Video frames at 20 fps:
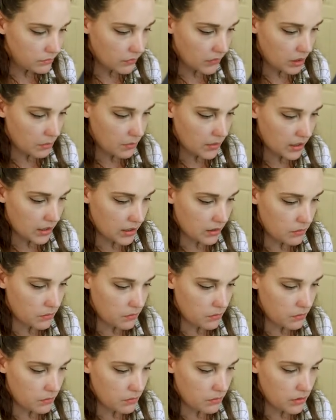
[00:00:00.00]
and make it
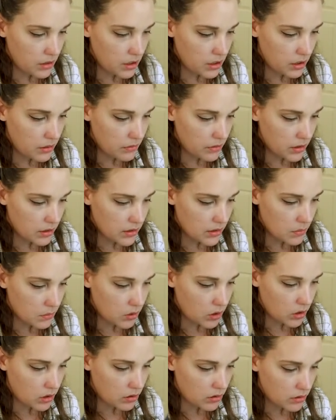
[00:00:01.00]
really, really
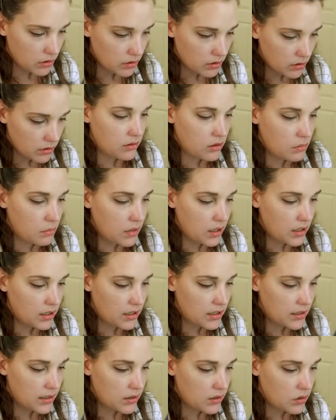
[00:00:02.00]
small. You may
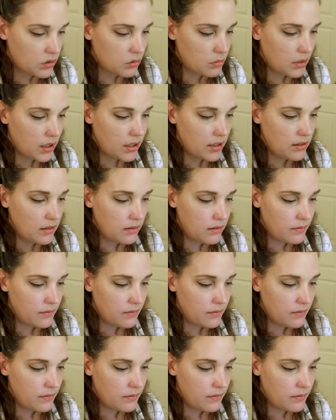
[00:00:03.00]
need to zoom in.